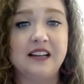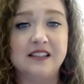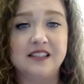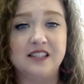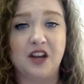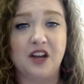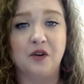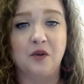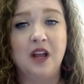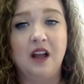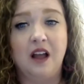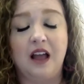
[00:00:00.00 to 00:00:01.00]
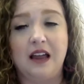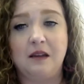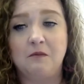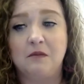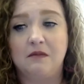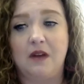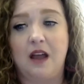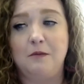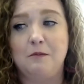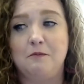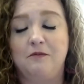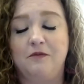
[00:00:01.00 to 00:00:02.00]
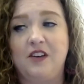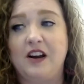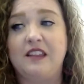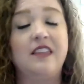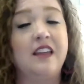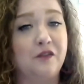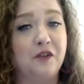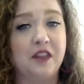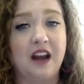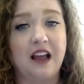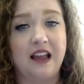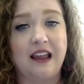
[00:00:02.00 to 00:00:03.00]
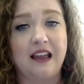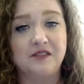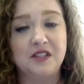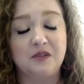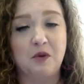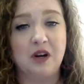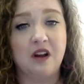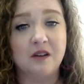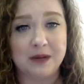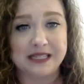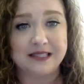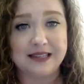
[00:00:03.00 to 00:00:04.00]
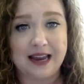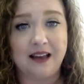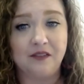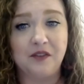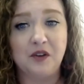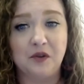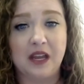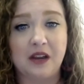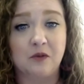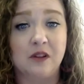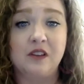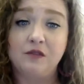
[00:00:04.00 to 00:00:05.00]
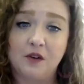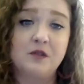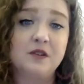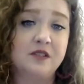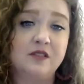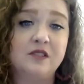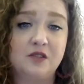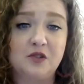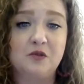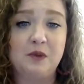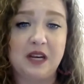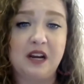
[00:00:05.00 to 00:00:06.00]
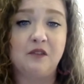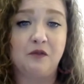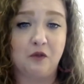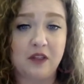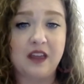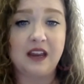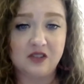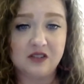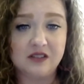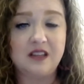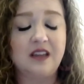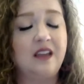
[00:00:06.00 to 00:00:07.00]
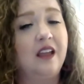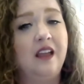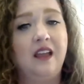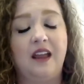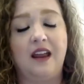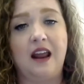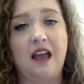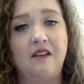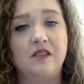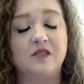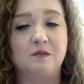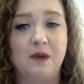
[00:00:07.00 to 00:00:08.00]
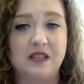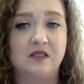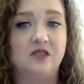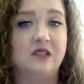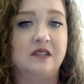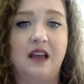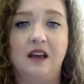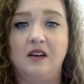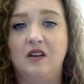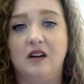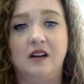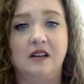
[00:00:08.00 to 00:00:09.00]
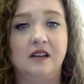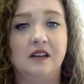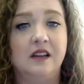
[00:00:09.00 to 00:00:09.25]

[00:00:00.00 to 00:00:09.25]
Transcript: And so I'm very thankful that I have someone on my staff who can really focus on social media for the agency and have those messages out on,